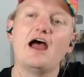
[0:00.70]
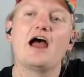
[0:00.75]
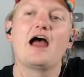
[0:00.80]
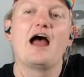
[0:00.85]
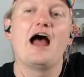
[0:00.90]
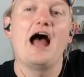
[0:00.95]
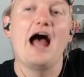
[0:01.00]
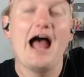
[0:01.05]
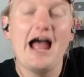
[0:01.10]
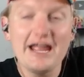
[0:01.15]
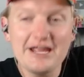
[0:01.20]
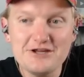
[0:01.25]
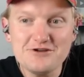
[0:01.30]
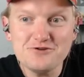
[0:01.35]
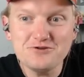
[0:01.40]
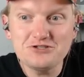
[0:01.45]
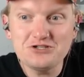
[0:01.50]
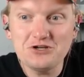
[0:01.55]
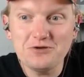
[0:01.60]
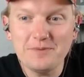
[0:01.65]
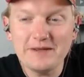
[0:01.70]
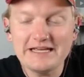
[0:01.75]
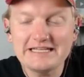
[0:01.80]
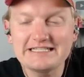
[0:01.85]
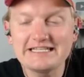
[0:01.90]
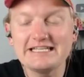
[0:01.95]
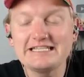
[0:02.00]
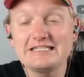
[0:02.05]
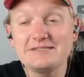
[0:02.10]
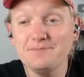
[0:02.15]
Hi, YouTubies,
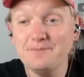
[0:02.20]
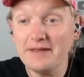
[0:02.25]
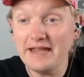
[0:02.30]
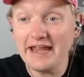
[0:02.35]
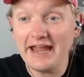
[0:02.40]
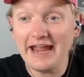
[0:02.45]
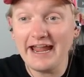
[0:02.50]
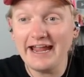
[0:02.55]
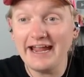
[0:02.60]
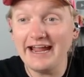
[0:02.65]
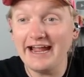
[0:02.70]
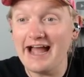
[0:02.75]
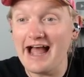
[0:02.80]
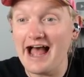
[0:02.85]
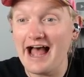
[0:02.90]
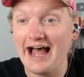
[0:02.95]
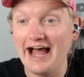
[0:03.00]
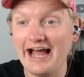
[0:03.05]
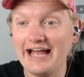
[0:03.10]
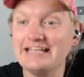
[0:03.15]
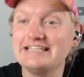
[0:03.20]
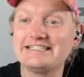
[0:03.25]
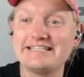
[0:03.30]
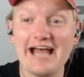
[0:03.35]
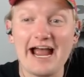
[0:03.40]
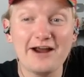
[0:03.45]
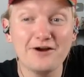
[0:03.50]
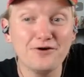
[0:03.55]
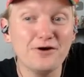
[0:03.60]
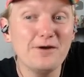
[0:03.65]
it's me,
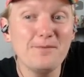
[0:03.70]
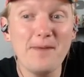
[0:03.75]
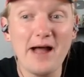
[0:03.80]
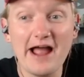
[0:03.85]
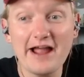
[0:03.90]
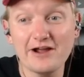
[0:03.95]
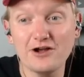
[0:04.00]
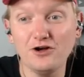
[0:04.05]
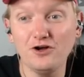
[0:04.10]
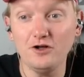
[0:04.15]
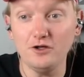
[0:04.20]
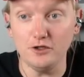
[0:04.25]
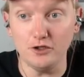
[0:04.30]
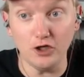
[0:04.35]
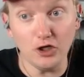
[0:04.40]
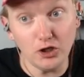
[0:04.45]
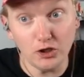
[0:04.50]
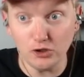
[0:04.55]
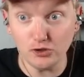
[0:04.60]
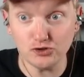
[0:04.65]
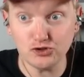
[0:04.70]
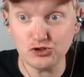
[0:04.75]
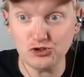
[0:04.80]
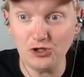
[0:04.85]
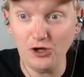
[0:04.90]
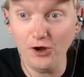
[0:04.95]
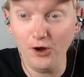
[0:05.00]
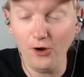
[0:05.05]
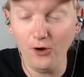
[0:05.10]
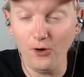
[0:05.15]
Zachary Michael.
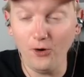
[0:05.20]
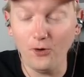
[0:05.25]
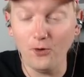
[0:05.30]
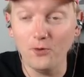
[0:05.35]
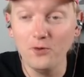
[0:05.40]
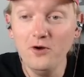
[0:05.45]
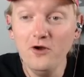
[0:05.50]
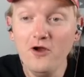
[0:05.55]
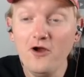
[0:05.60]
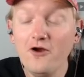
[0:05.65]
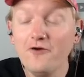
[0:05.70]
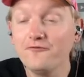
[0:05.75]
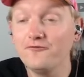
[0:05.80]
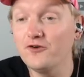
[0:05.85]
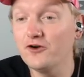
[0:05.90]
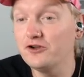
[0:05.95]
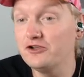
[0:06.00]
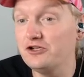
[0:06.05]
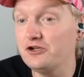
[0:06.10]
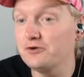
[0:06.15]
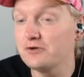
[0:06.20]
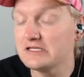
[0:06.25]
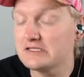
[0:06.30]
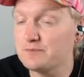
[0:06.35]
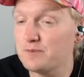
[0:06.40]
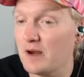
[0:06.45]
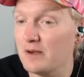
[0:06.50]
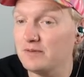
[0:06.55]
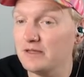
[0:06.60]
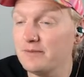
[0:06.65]
Also, for you, it's
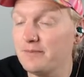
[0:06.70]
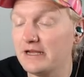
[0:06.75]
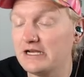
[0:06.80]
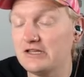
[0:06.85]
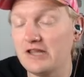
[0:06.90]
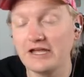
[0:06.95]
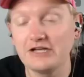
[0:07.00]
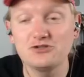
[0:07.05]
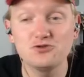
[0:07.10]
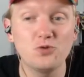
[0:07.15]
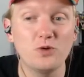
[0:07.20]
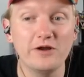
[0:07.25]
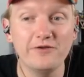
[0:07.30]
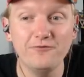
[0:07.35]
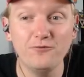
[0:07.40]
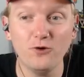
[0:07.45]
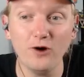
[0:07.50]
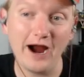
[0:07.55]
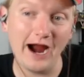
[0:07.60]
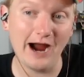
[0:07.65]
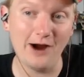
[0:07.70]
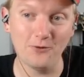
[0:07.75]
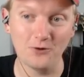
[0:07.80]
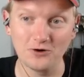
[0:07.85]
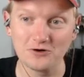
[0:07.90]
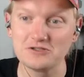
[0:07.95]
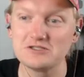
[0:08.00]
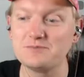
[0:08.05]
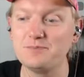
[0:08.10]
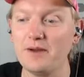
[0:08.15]
probably been like 24
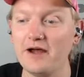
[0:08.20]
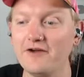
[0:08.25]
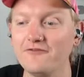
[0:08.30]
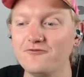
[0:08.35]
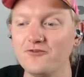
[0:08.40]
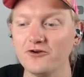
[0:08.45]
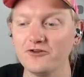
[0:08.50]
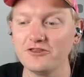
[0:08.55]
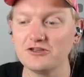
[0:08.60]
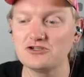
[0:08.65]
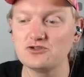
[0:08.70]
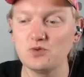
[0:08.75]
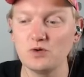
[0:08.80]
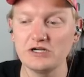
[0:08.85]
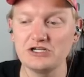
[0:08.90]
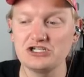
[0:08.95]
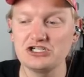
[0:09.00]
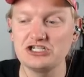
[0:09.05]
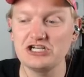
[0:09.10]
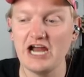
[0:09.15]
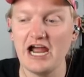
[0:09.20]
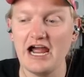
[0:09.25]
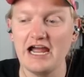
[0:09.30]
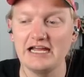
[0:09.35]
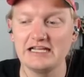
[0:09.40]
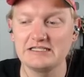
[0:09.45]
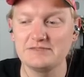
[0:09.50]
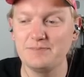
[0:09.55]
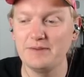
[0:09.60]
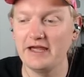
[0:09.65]
hours, but for the Twitch chat,
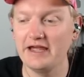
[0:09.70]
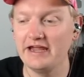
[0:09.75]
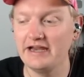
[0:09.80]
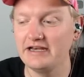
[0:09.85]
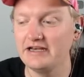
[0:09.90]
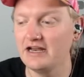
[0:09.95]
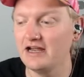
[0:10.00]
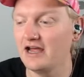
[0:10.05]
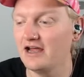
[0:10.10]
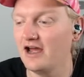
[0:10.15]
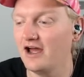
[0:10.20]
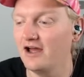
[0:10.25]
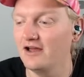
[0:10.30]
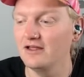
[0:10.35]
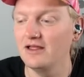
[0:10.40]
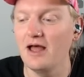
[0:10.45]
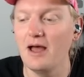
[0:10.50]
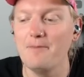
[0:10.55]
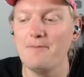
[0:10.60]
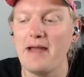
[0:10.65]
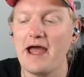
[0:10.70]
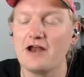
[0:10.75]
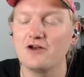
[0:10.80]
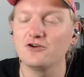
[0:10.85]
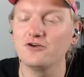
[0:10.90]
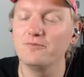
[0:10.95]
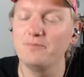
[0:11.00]
it's been a matter of